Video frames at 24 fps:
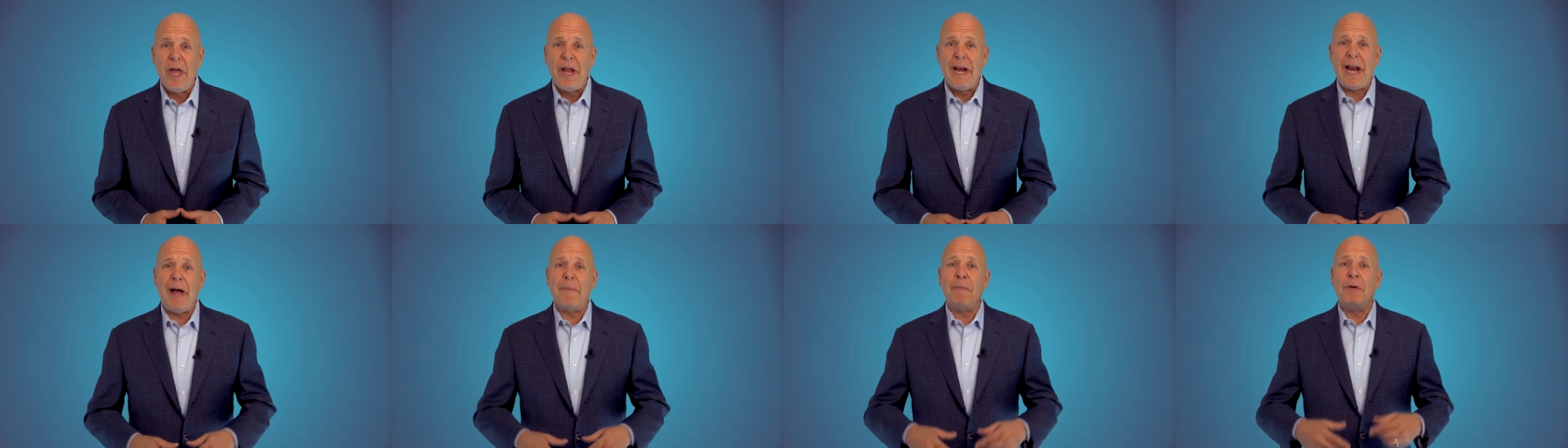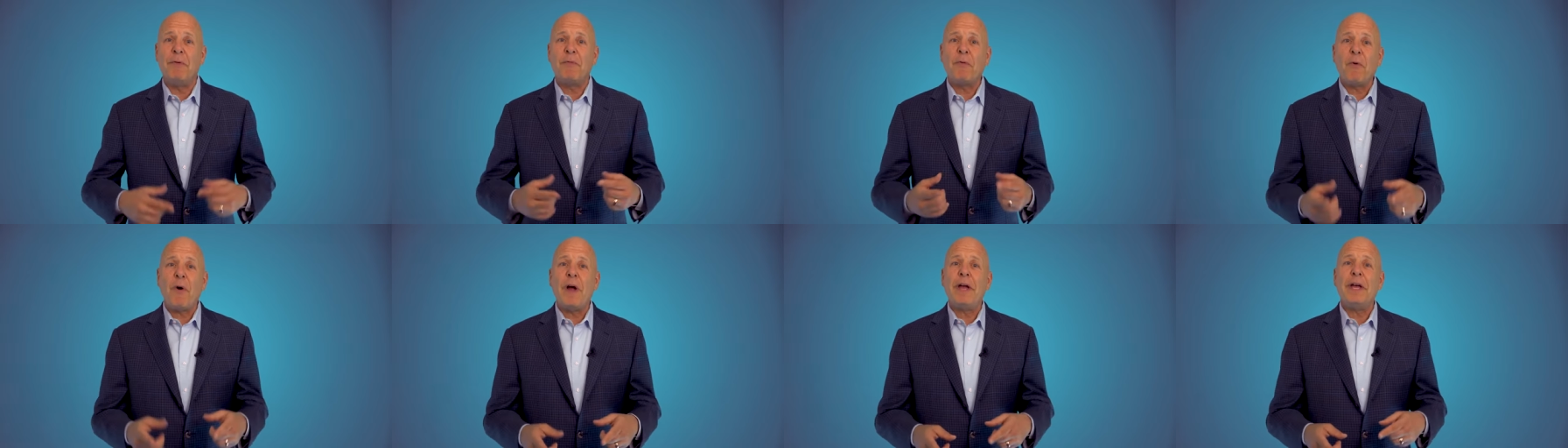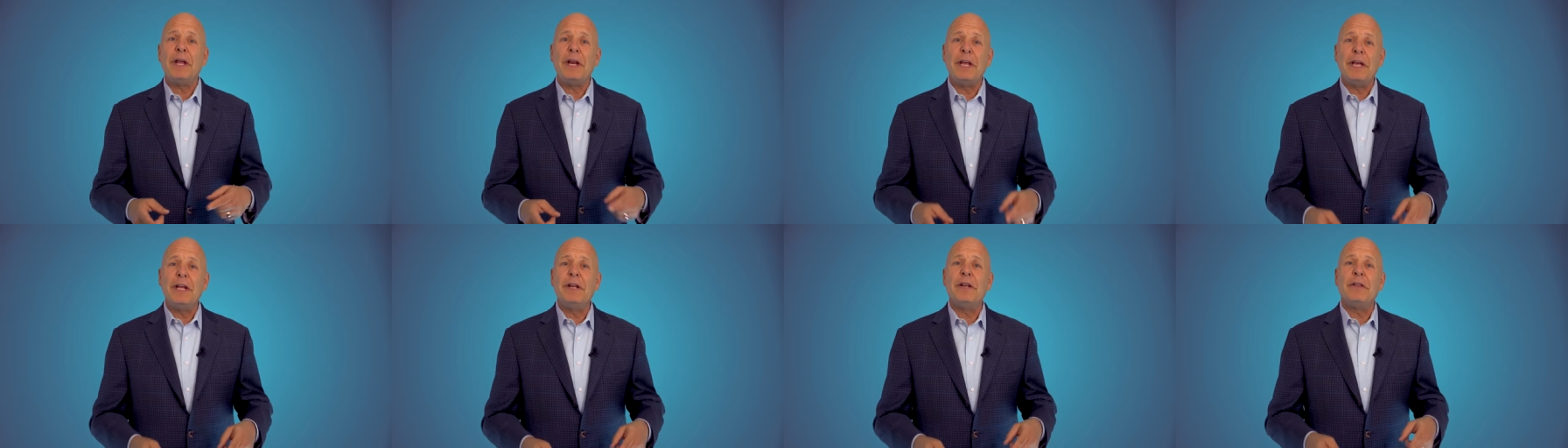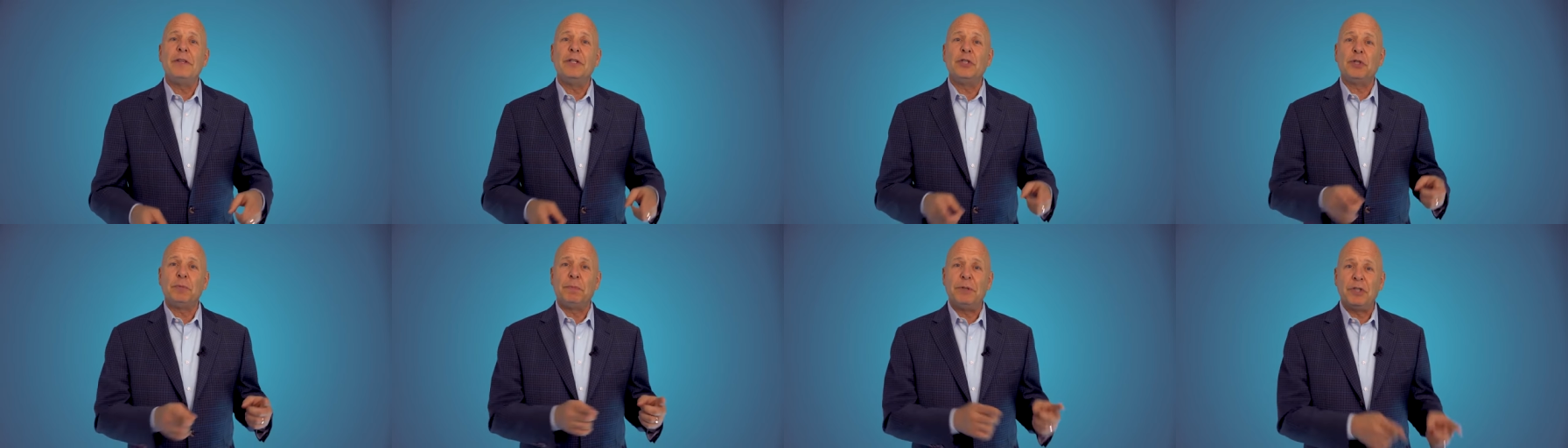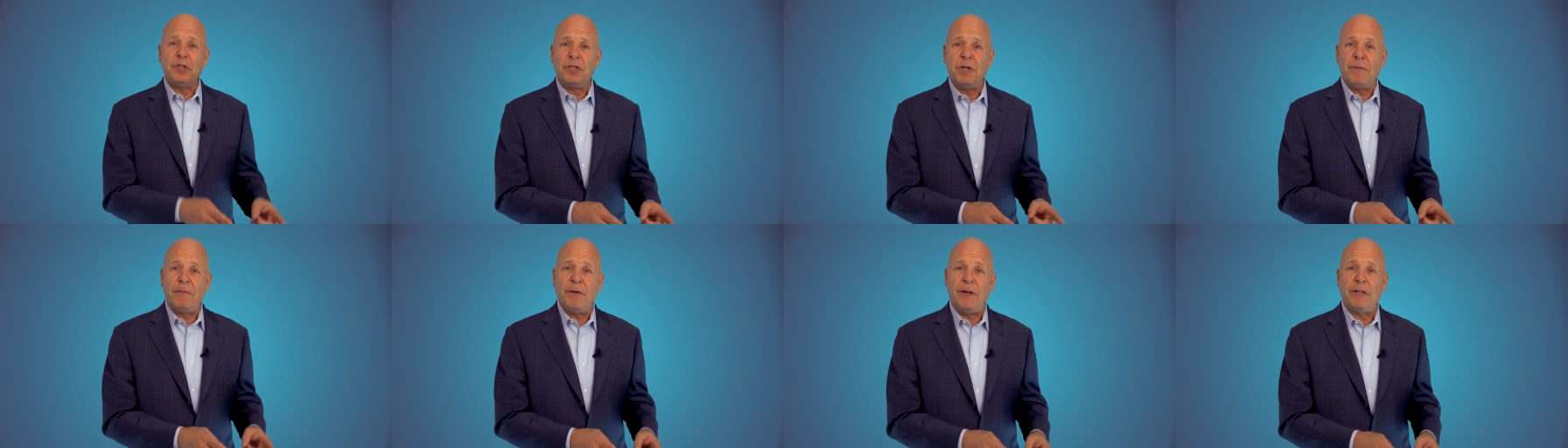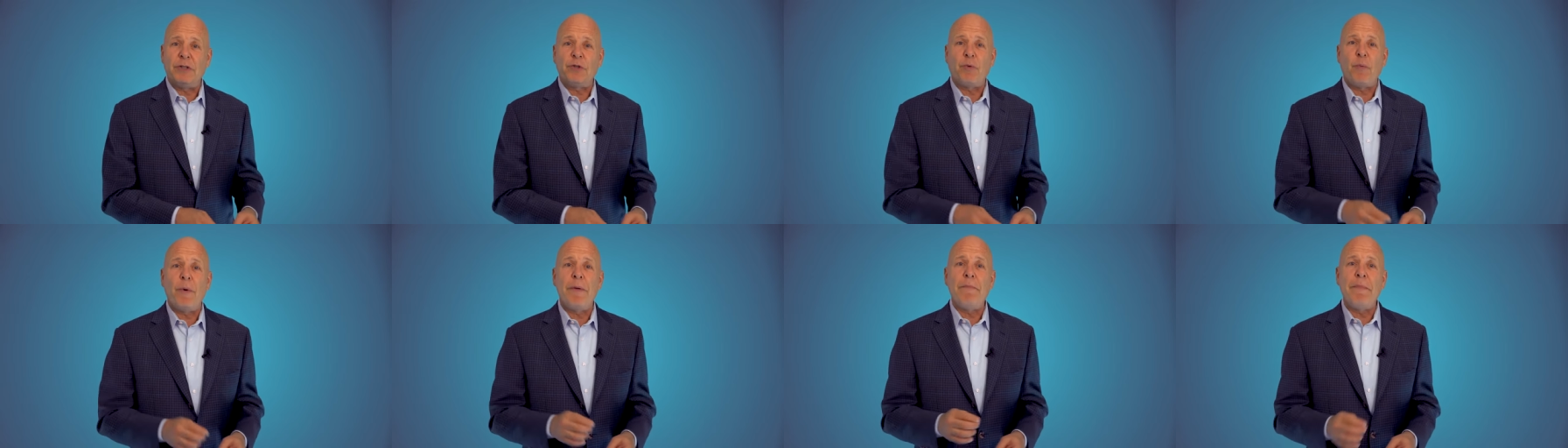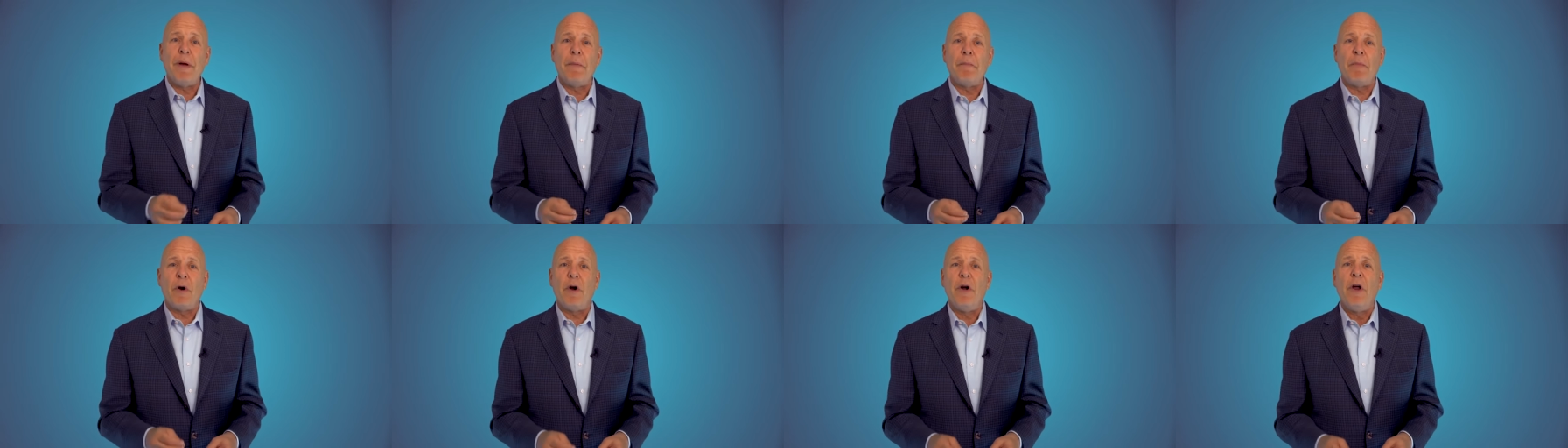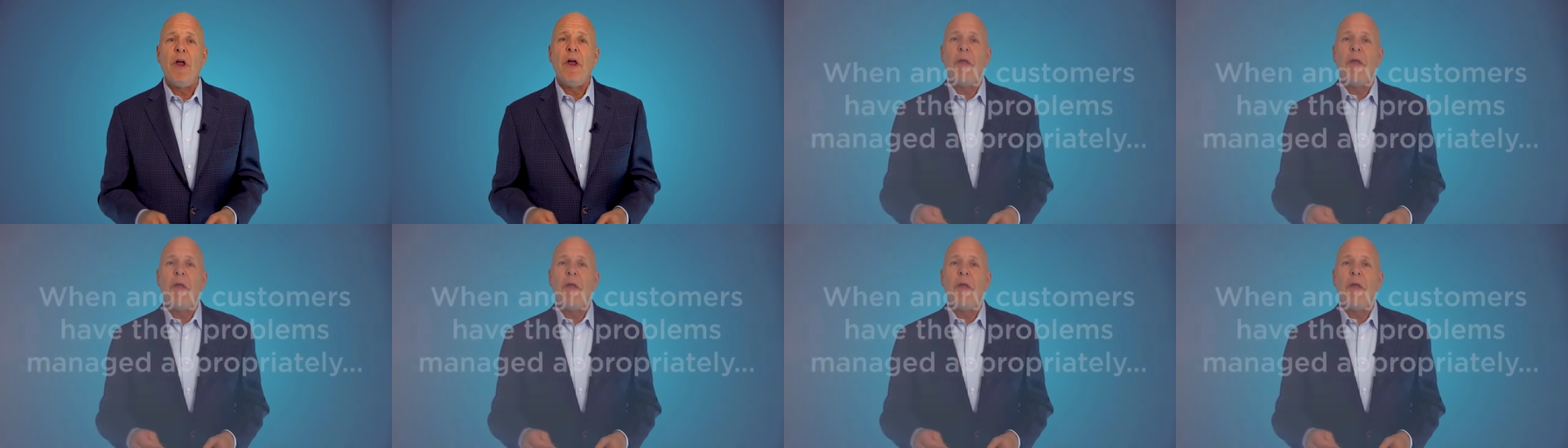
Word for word: Now, before I get into the specifics, remember